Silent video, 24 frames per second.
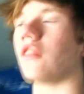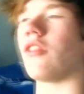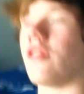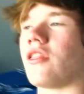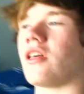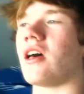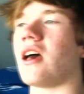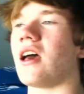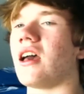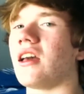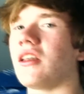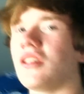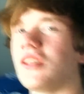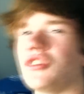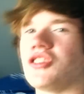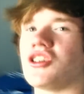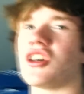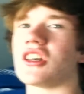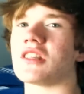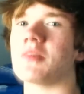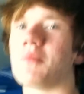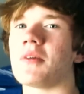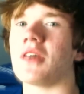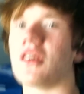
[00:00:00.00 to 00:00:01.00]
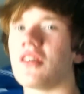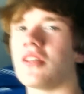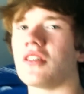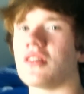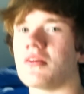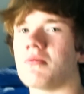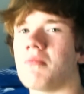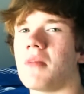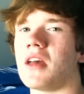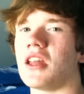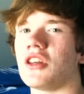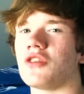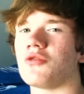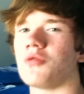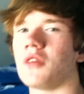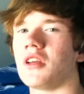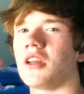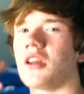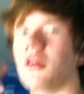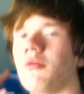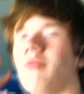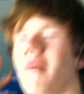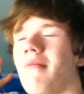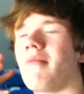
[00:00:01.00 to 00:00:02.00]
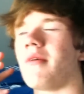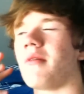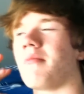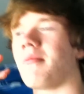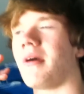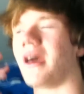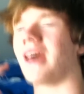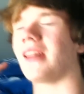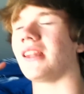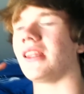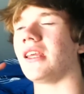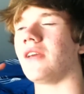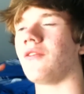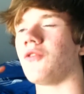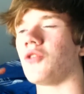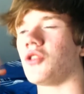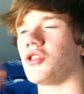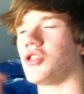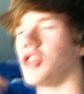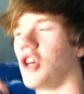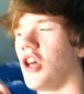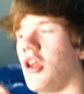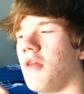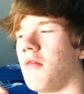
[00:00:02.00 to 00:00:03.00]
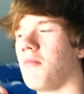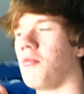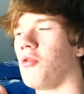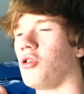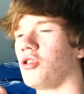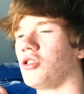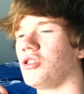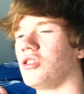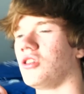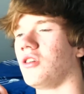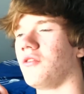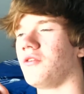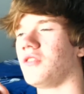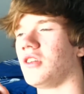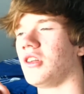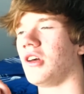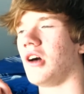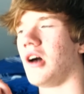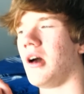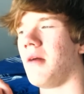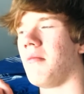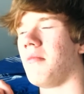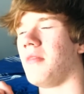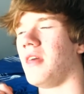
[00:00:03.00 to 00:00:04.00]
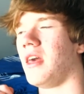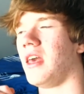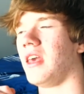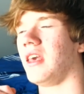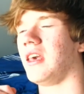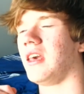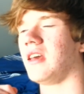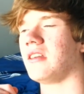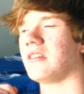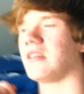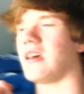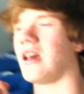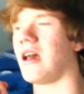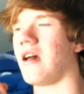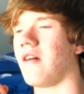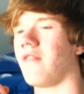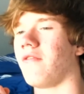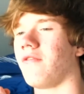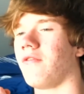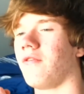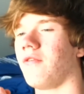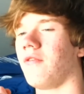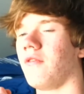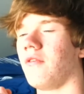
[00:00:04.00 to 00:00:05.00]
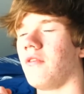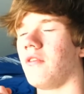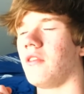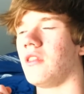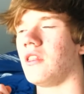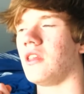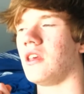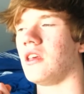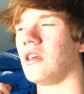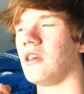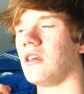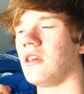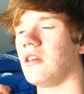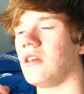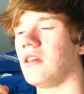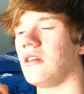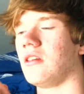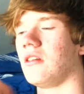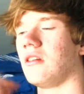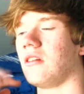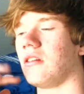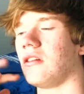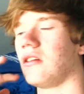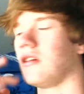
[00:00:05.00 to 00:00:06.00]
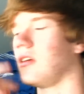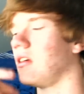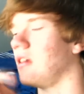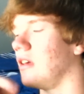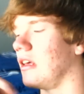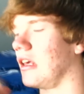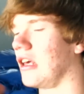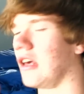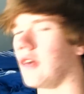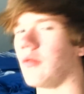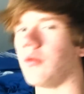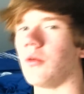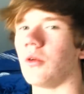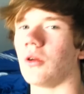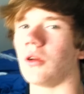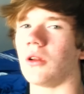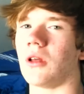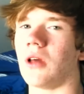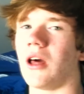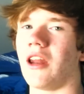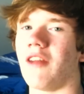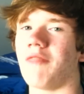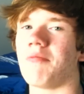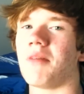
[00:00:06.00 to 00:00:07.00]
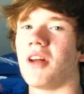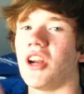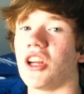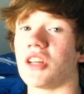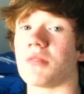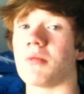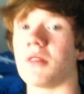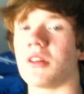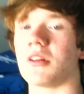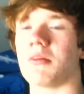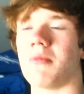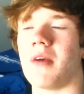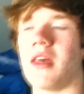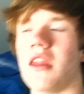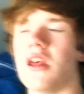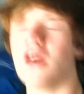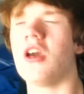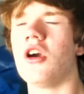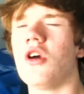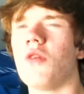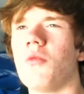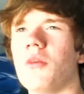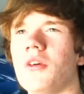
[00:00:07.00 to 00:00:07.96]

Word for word: that just because men treated women badly for a certain portion of time, they get to have the equal kind of punishment to men.